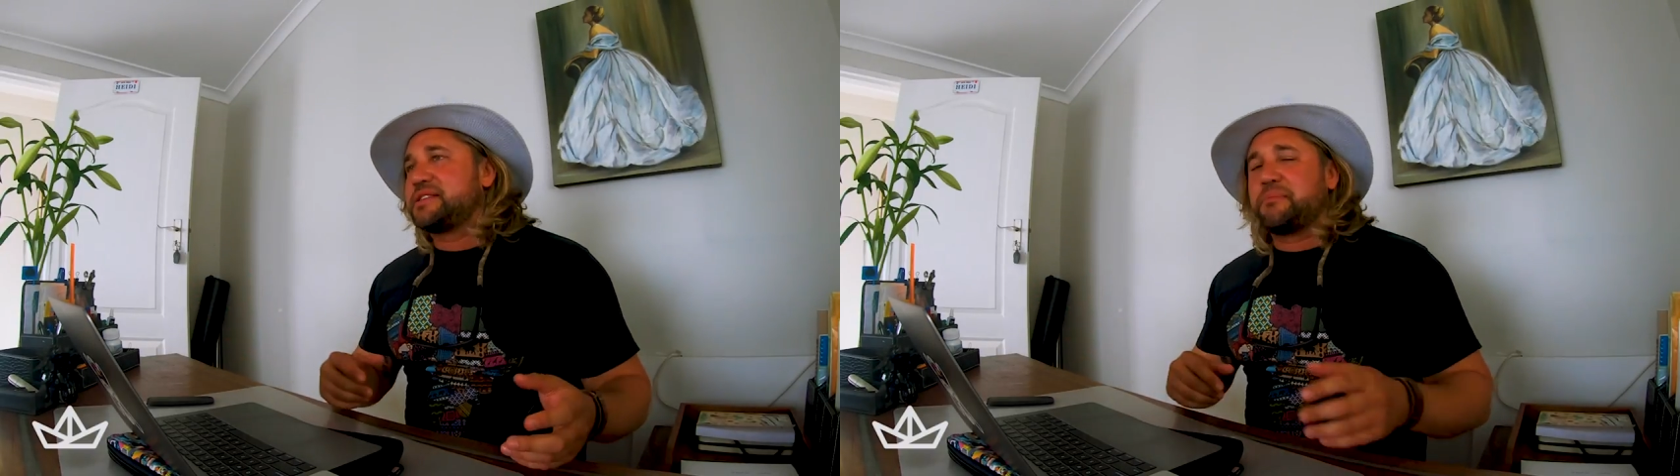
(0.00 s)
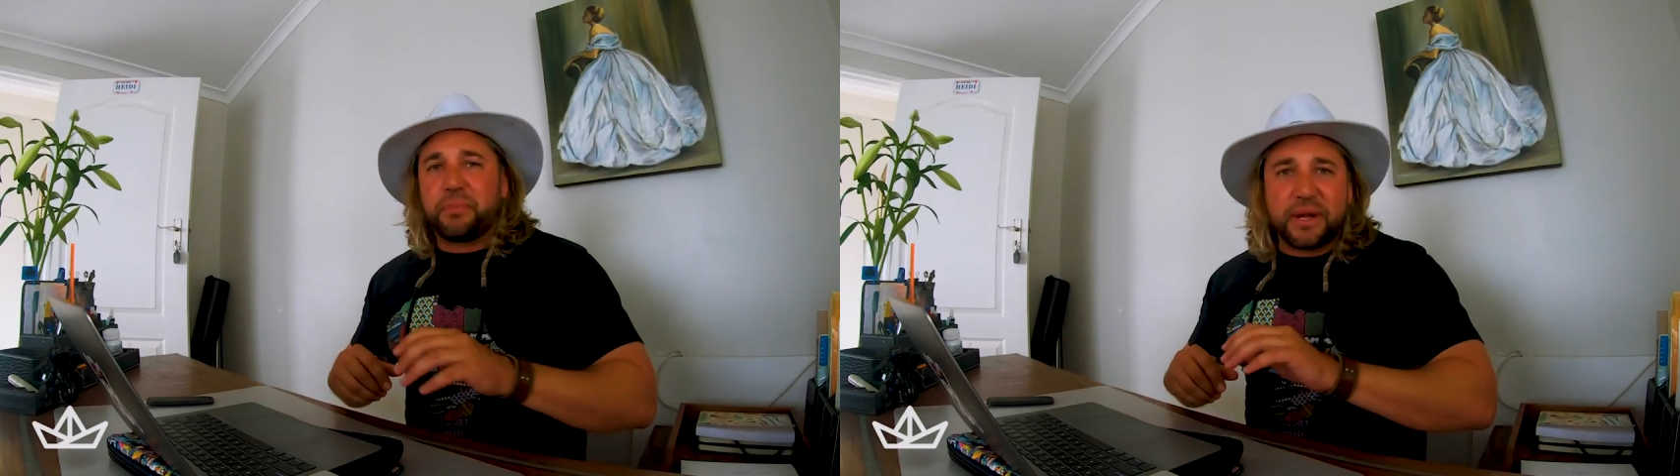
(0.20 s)

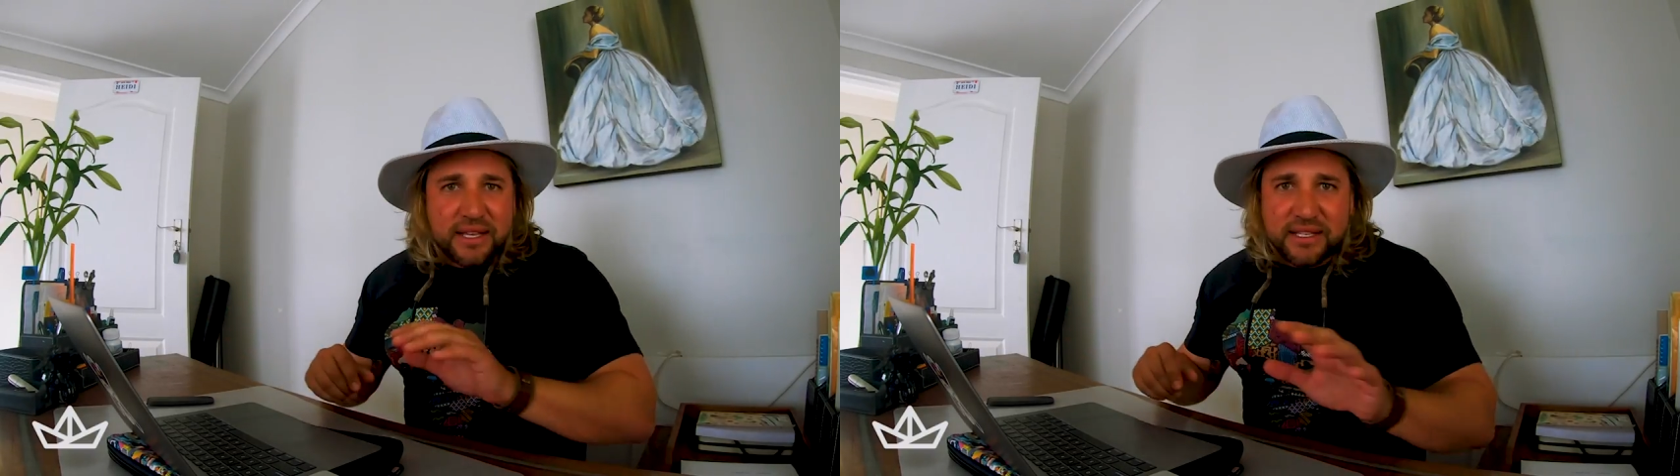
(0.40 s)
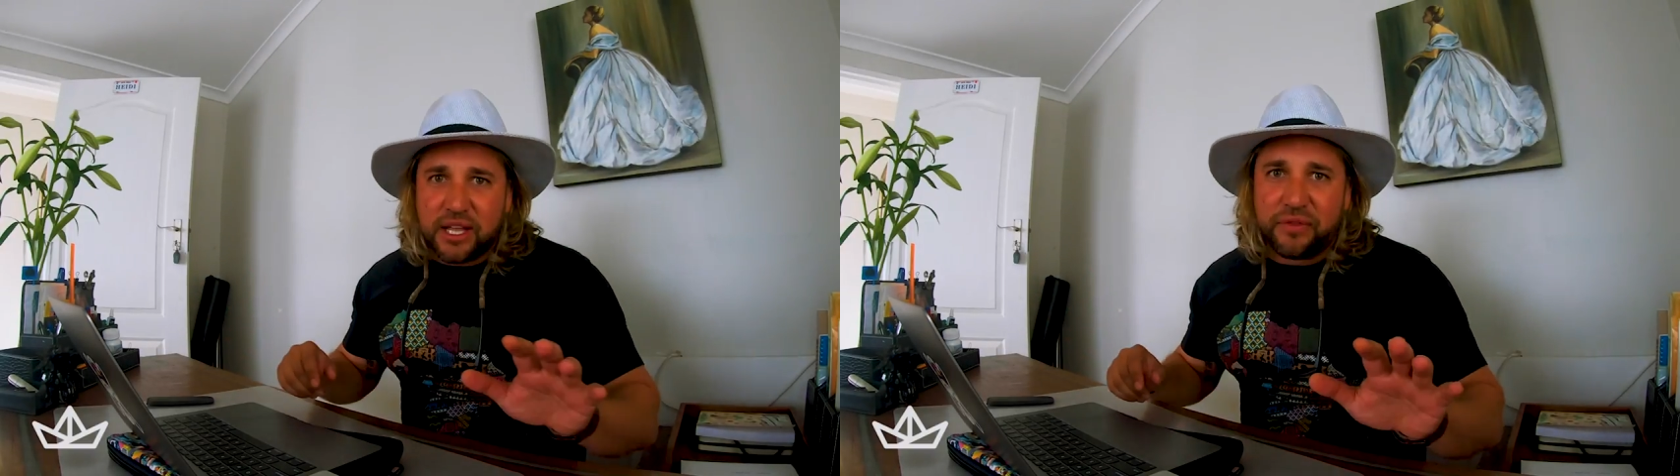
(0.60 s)
and
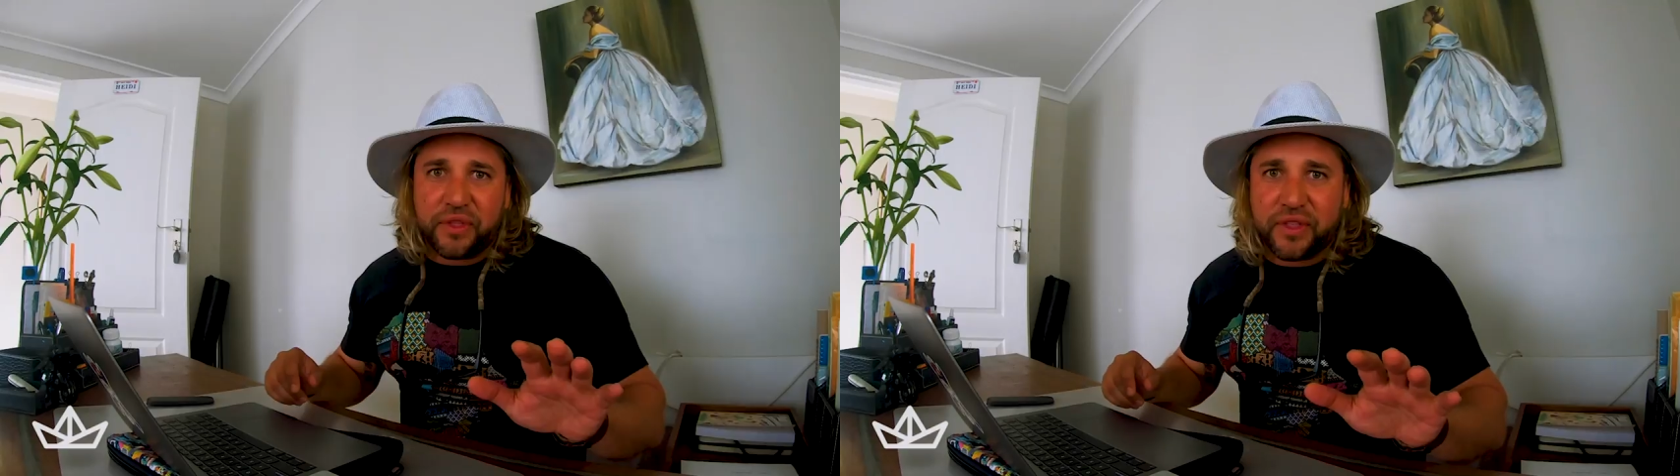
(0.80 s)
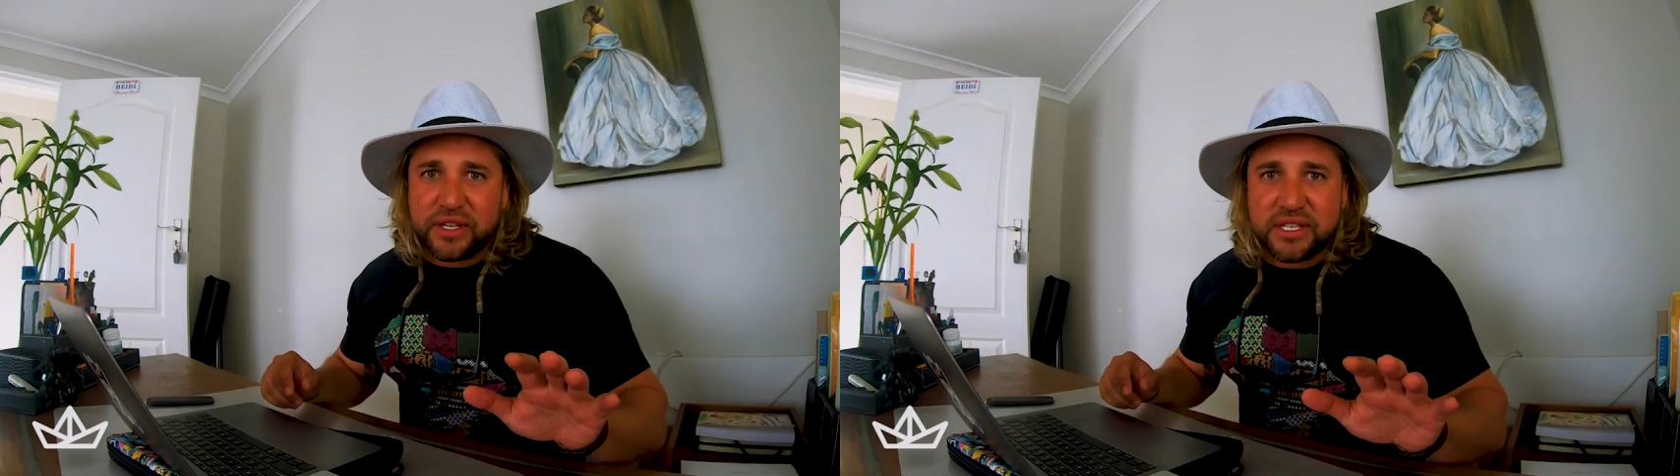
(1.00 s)
please note
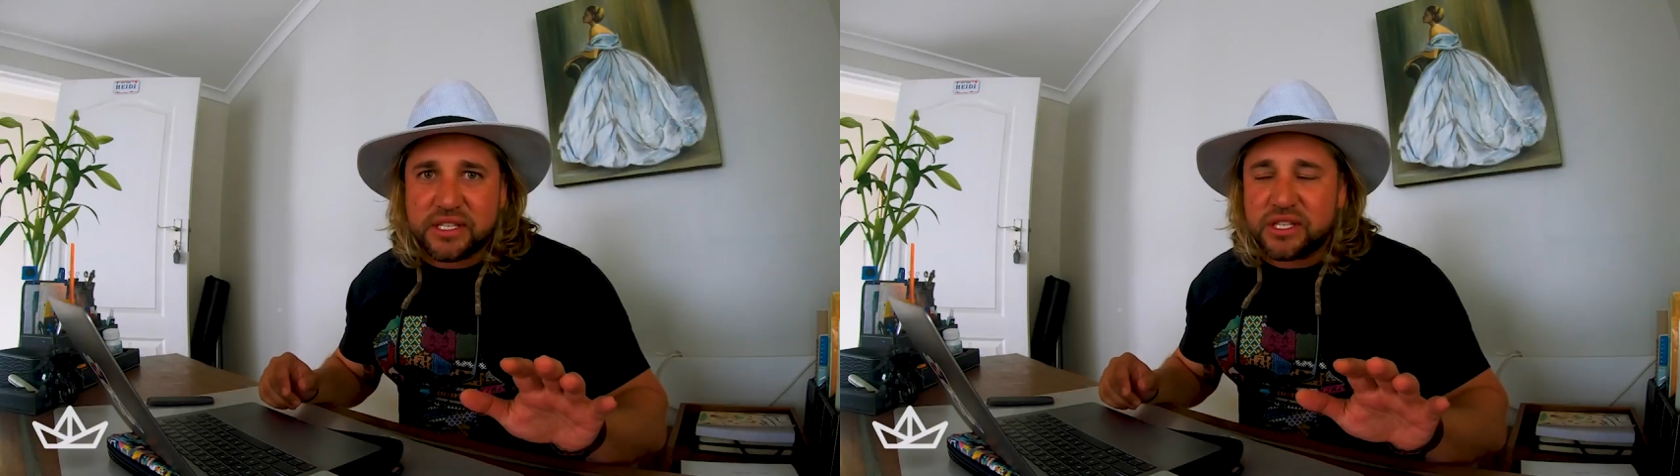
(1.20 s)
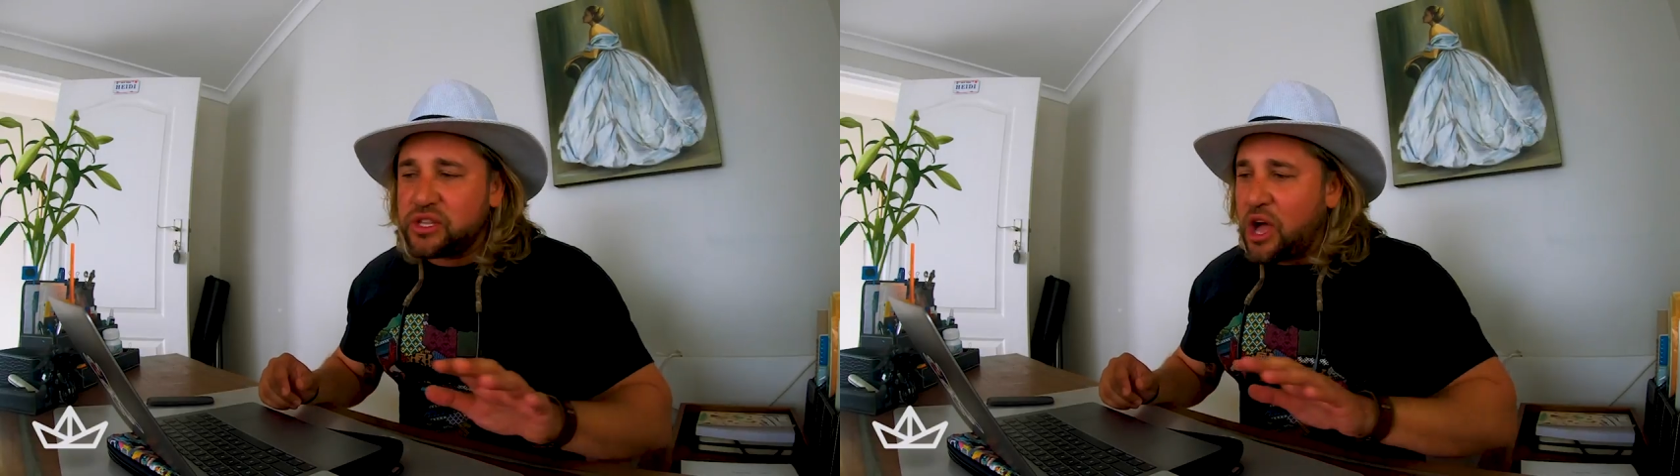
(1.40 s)
that this
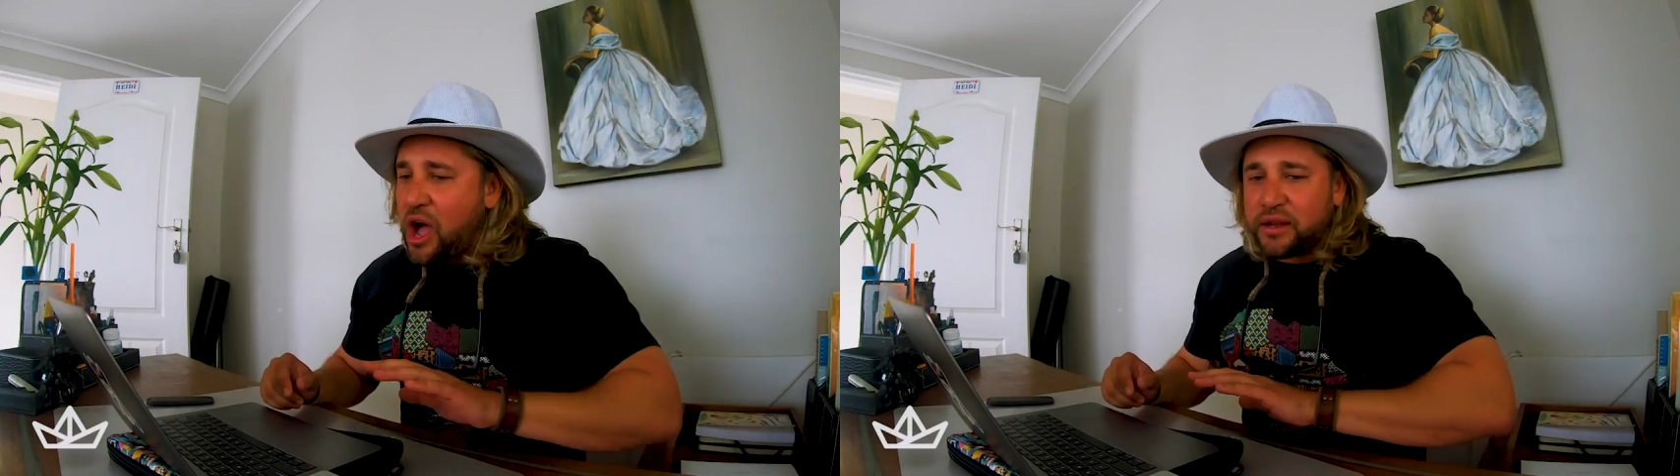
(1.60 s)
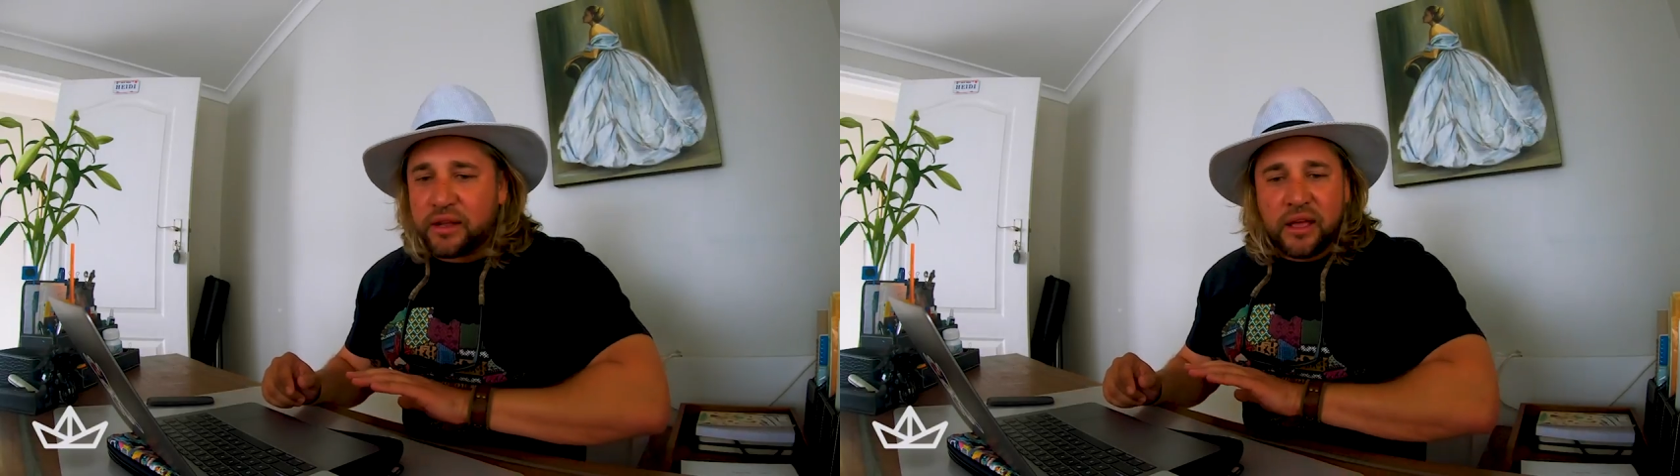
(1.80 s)
is
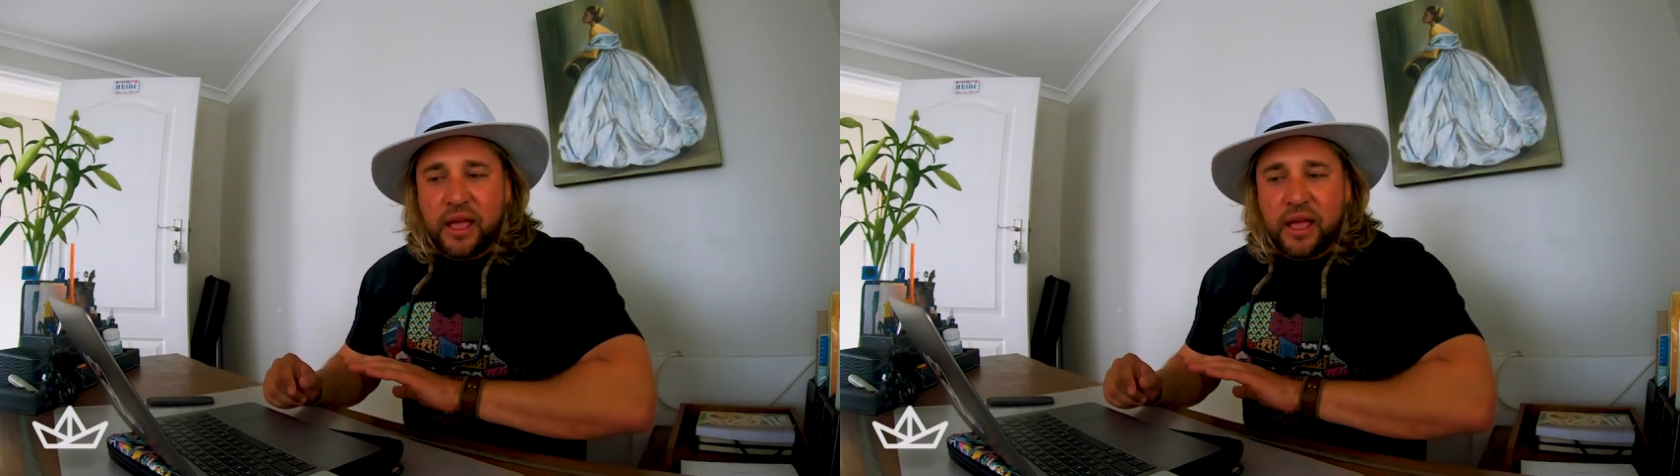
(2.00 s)
not